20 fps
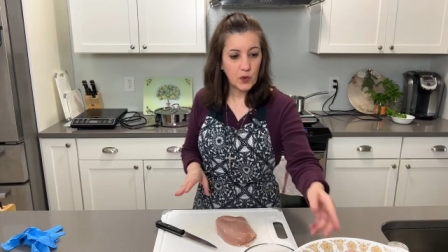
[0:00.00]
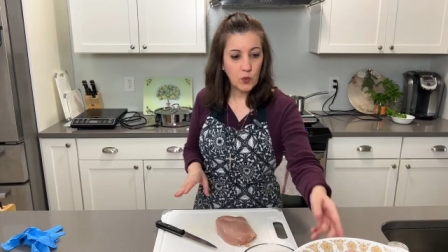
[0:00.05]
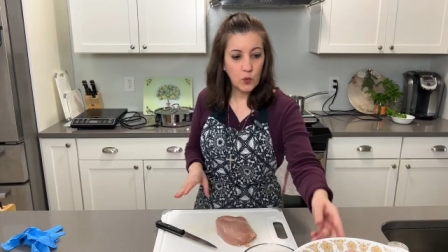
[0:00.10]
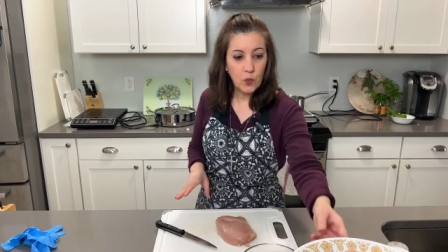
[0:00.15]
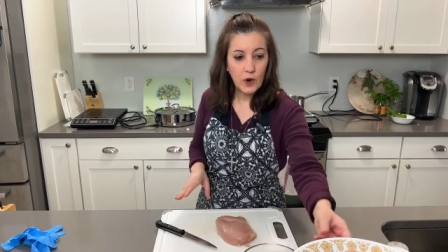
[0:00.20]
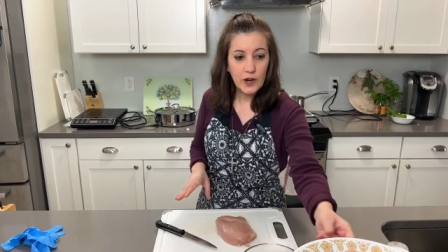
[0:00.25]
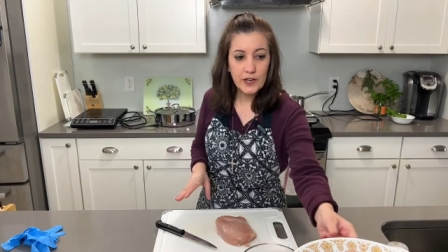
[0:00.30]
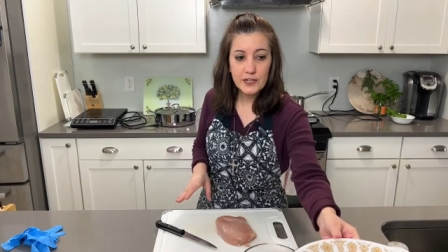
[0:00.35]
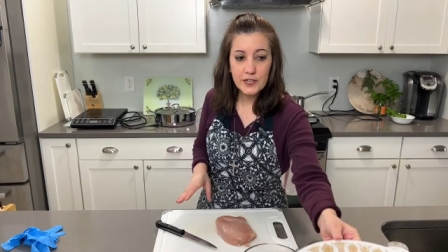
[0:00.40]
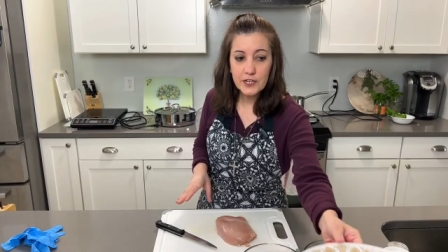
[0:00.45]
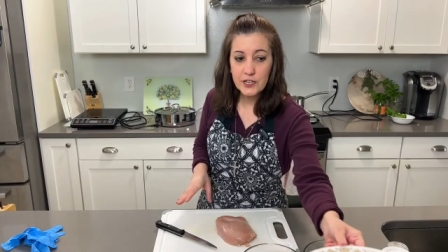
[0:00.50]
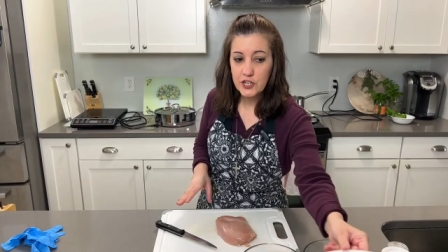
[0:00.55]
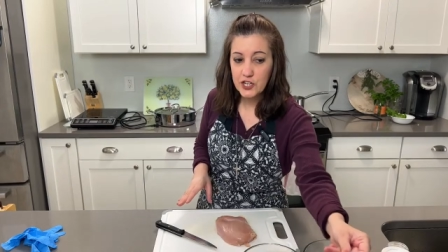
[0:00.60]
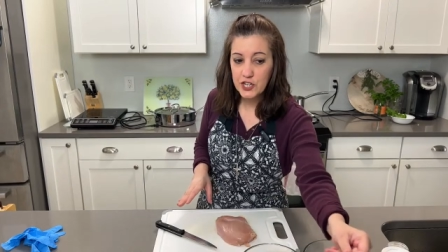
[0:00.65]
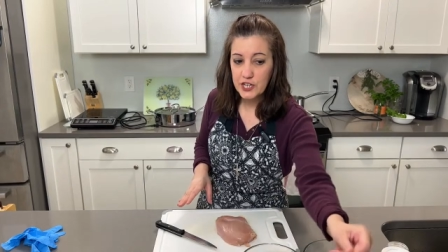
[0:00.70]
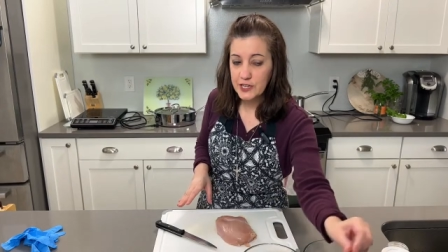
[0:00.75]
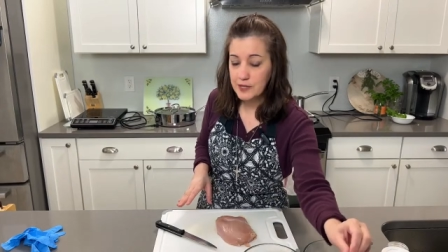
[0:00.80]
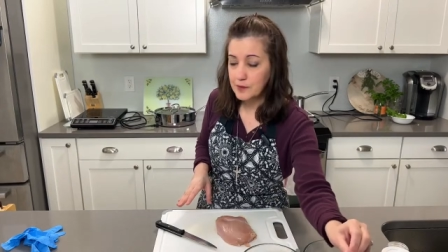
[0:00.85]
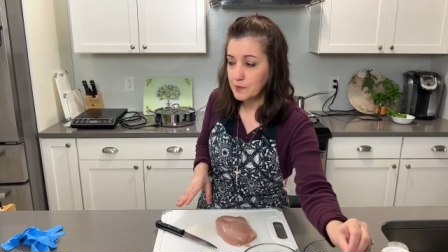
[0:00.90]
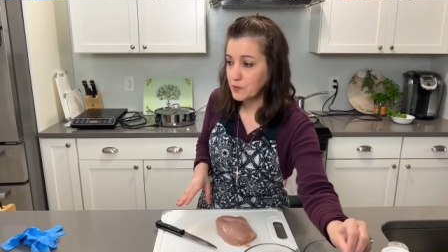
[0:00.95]
one
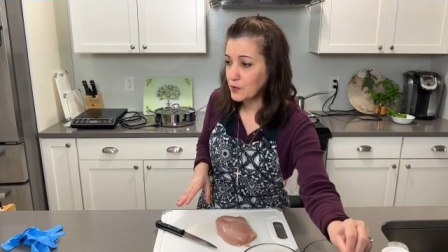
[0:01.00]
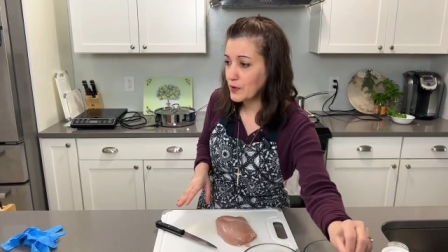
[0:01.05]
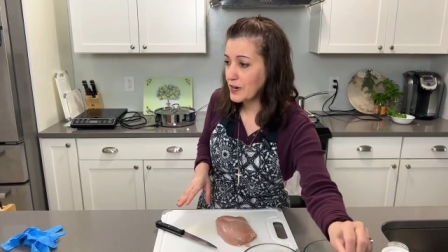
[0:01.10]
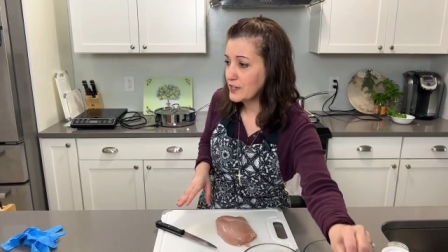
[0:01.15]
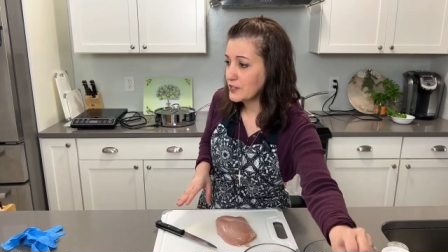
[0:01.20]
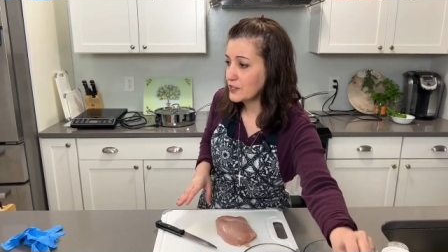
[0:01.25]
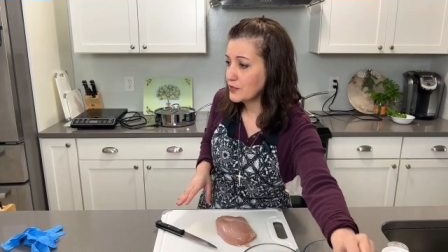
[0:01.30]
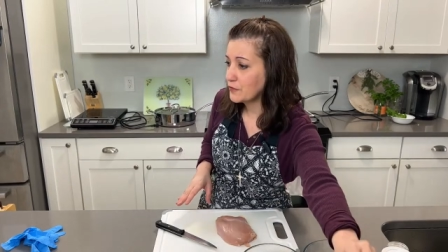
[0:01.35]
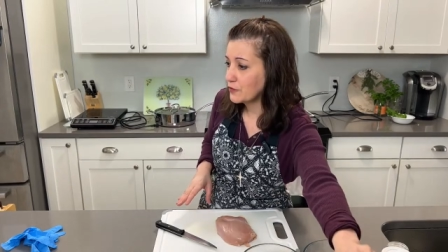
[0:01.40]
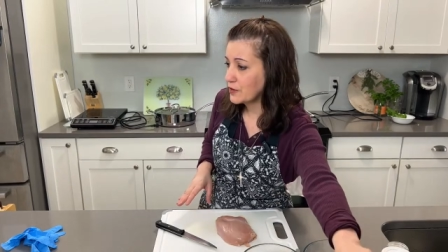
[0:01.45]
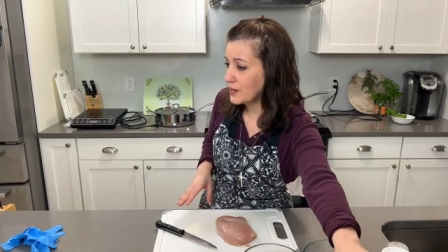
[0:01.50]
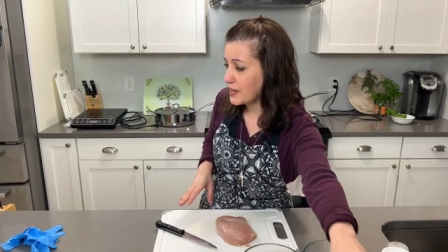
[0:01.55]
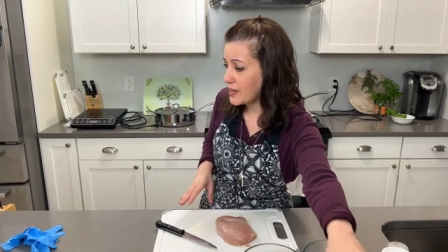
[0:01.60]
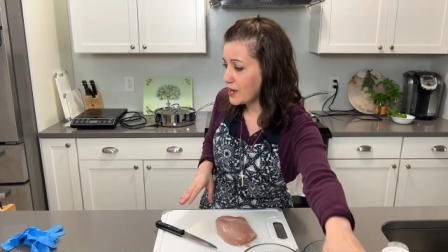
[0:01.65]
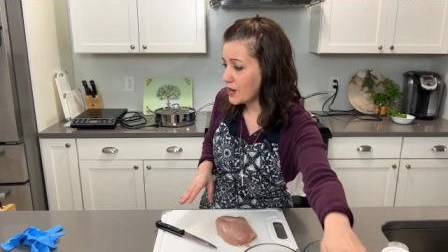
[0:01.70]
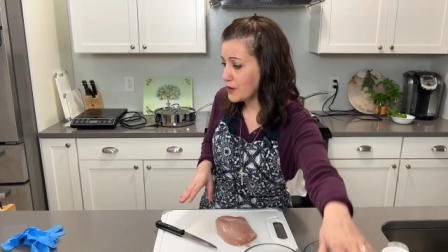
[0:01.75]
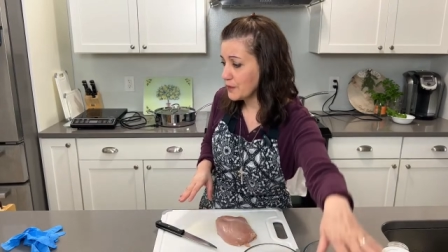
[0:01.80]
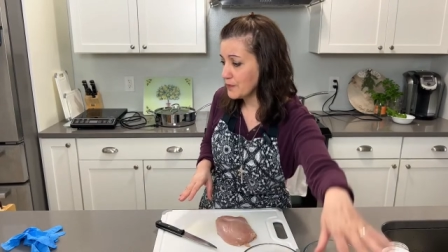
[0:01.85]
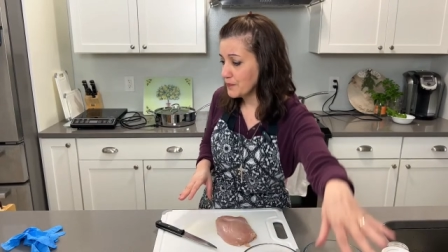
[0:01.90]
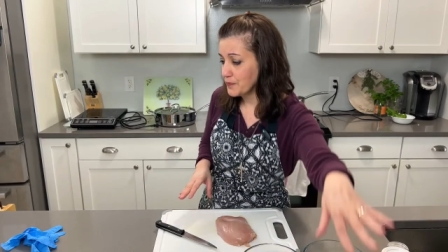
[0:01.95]
chicken breast for
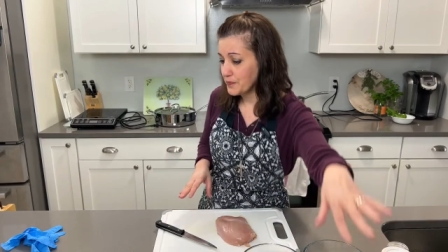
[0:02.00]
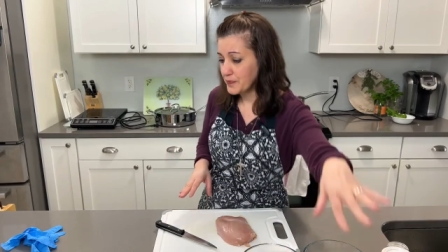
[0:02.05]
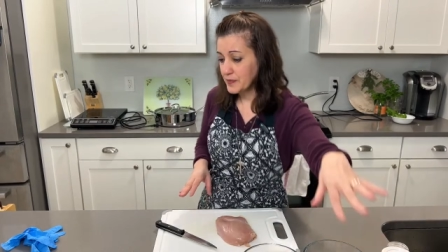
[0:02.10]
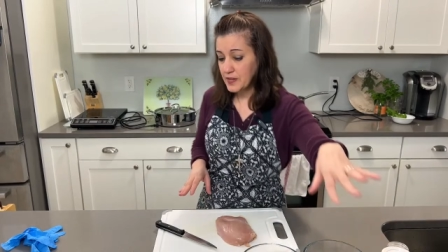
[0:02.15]
now.